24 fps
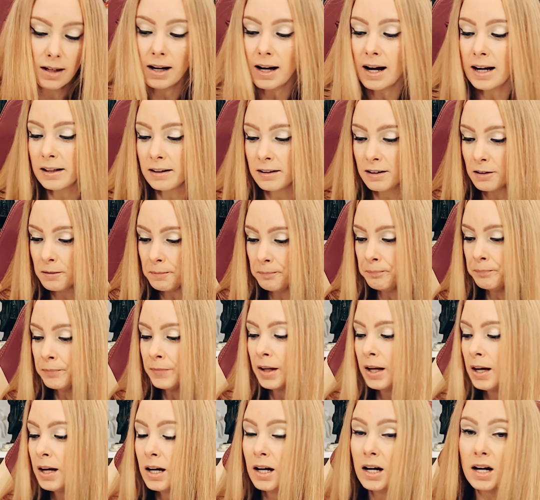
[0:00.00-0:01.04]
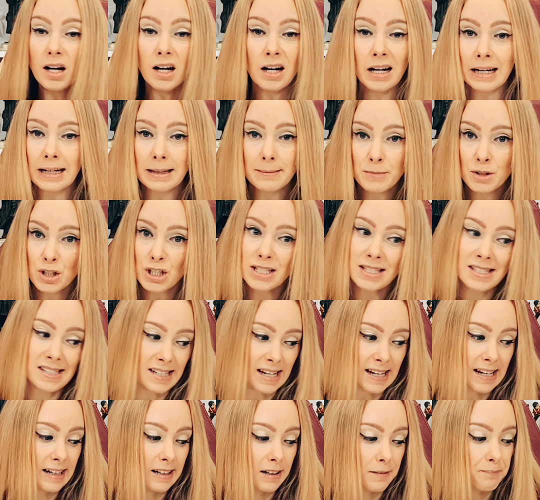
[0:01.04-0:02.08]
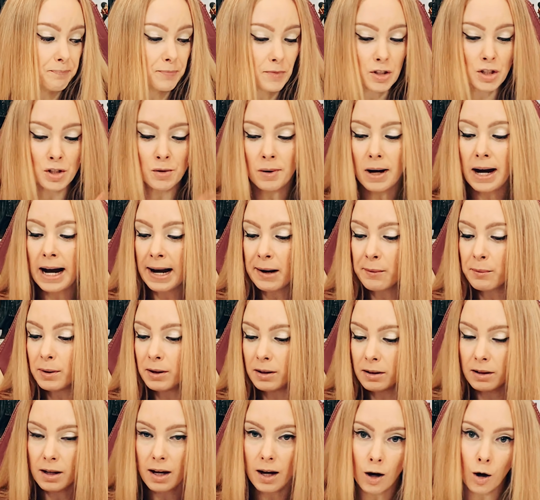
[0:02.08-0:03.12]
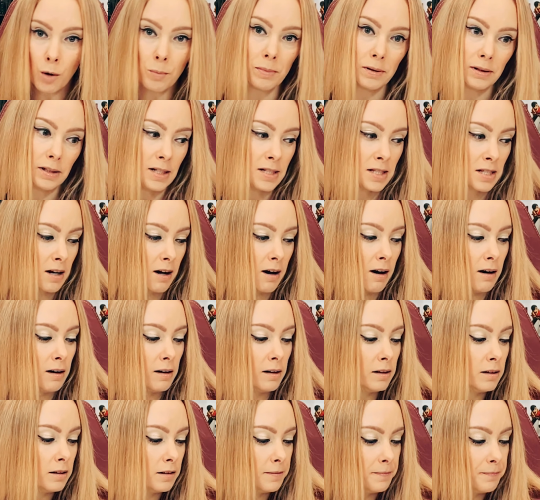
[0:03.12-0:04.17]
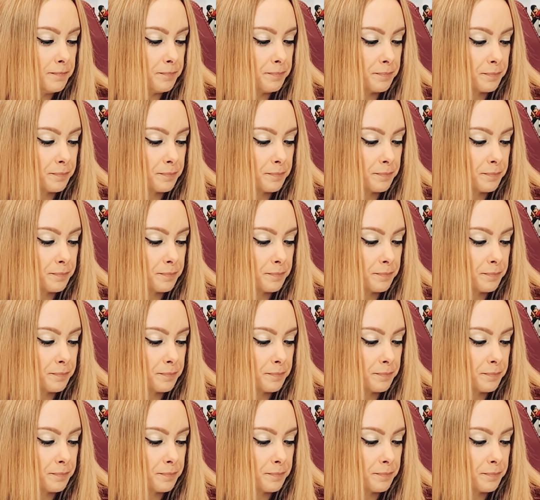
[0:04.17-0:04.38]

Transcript: I don't know. I am just saying. So I will open these all